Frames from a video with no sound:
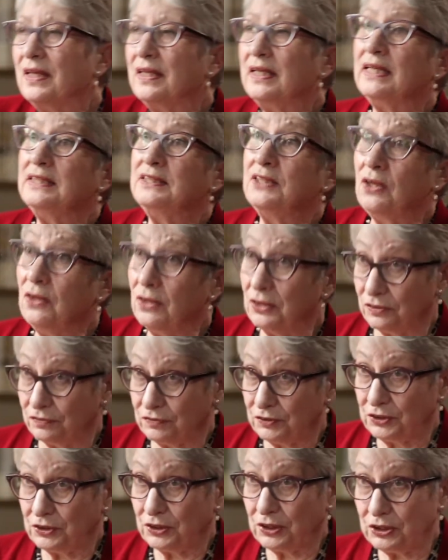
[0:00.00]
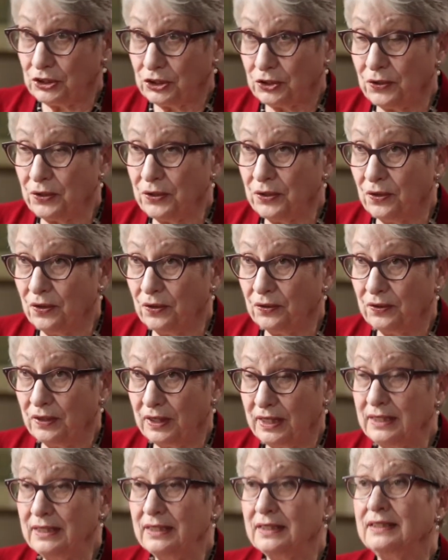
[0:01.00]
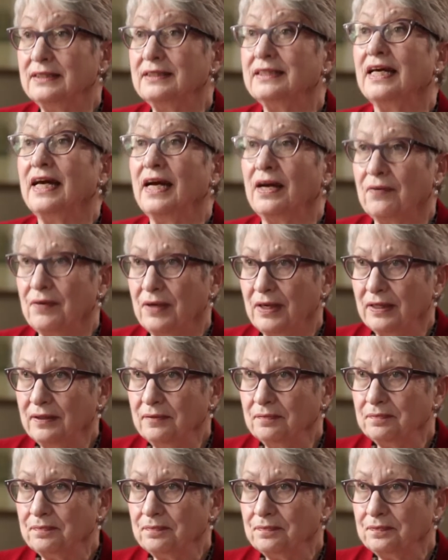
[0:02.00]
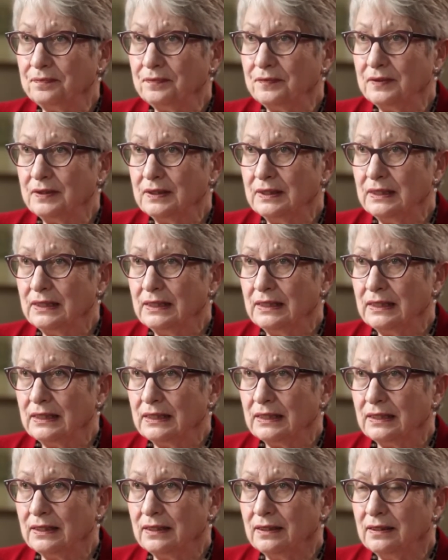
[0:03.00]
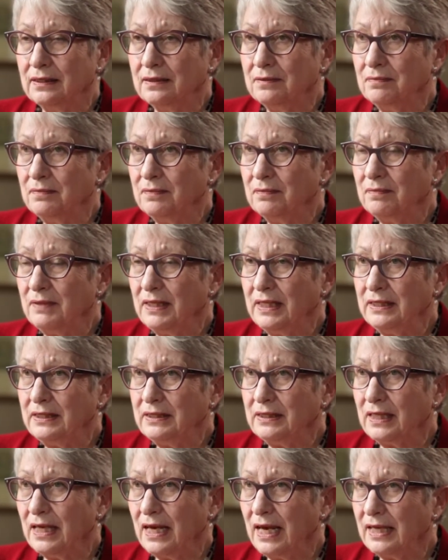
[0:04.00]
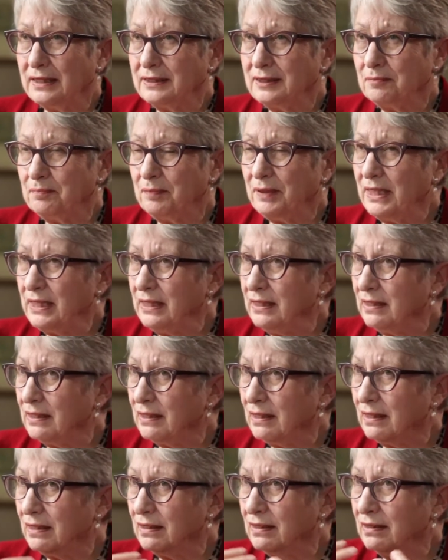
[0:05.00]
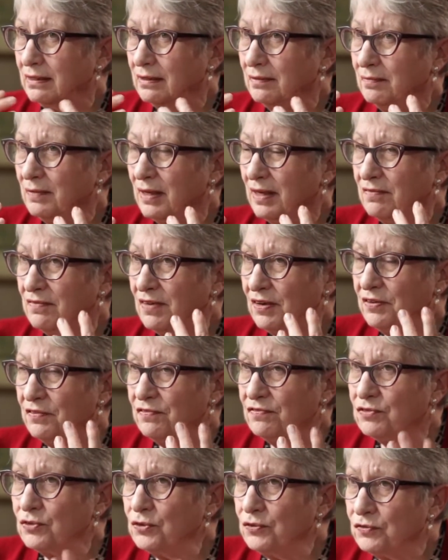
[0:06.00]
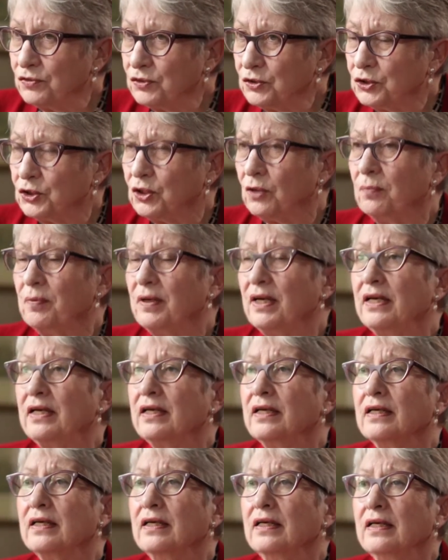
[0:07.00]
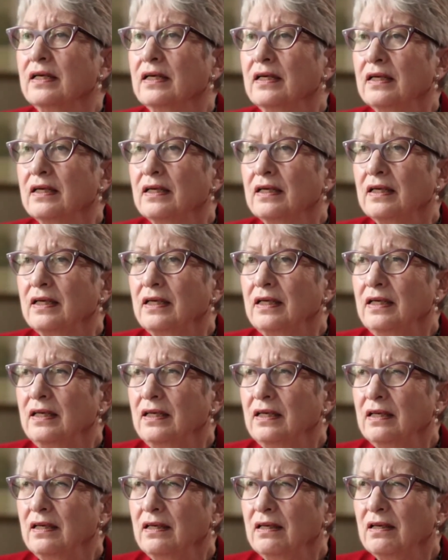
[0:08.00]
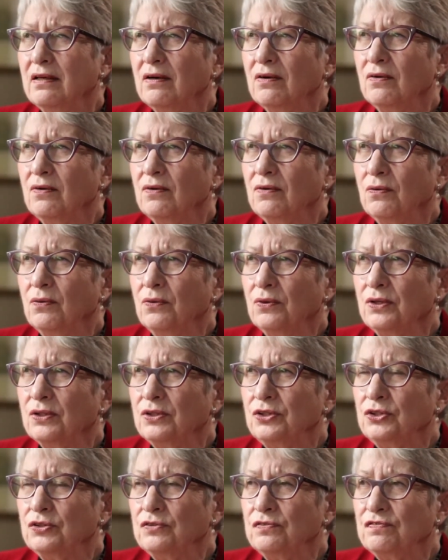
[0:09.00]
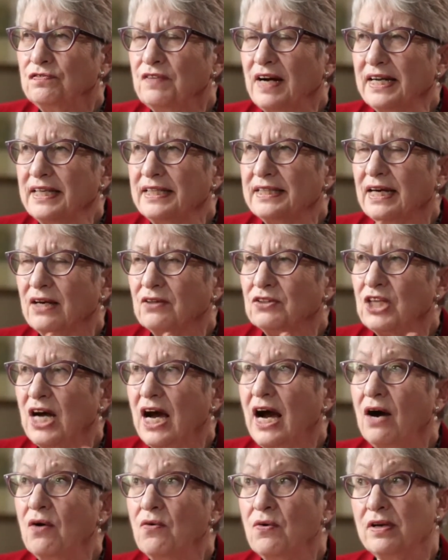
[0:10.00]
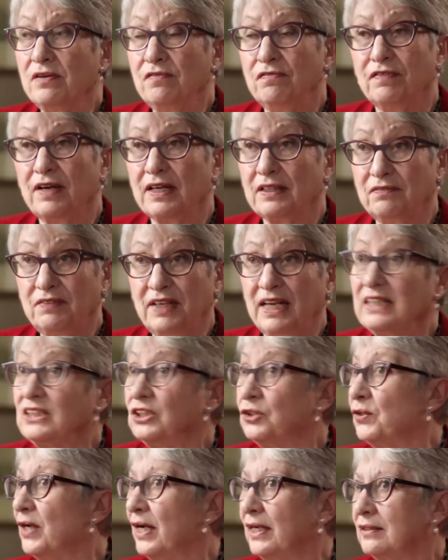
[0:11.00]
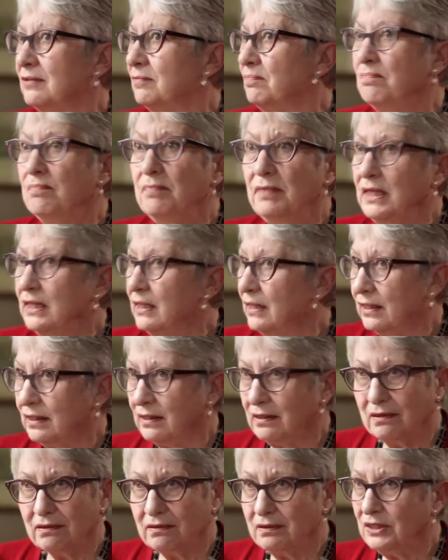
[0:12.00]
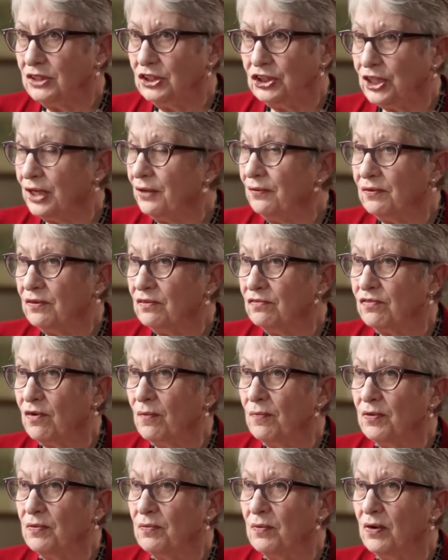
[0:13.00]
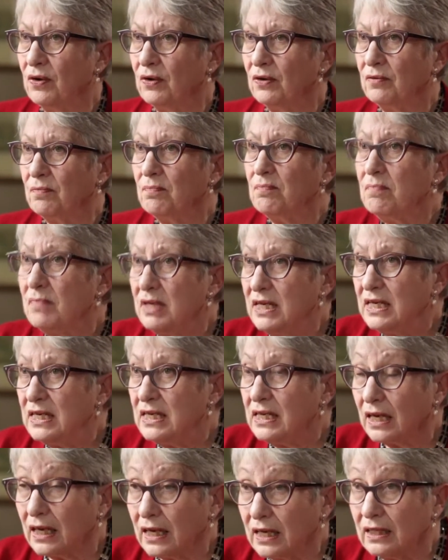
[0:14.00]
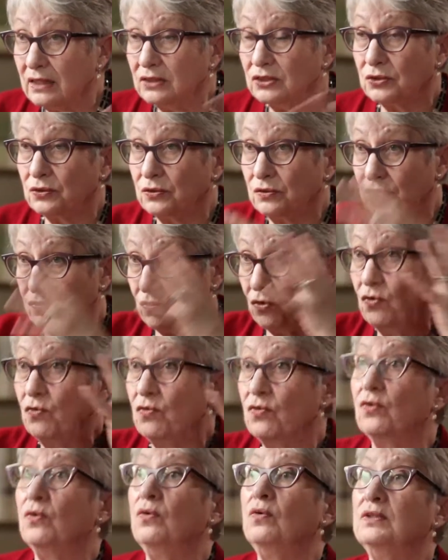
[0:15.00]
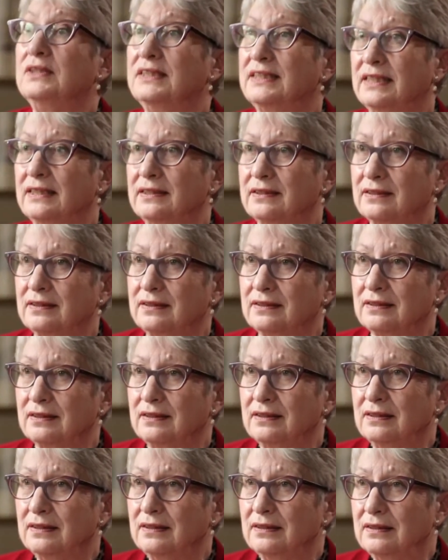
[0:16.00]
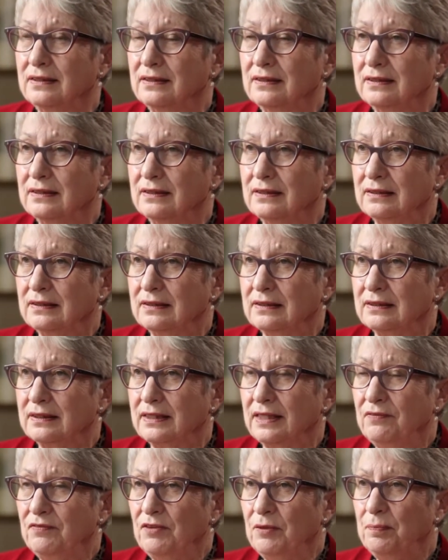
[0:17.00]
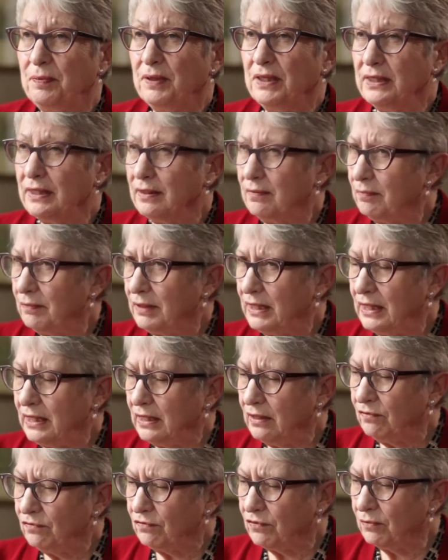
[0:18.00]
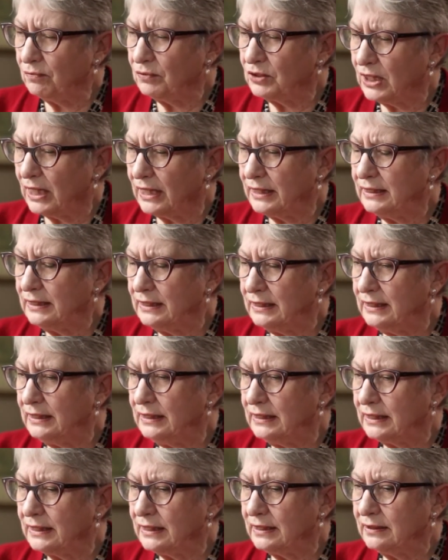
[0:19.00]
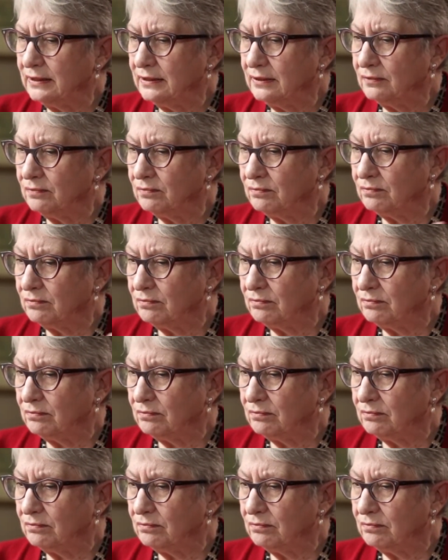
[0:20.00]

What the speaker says: There is a lot of research going on in this area. It has been a very fruitful topic in order to find out how, in fact, we extract meaning in general from the world, meaning in a sort of overall sense. Can we build up meaning from tiny detail?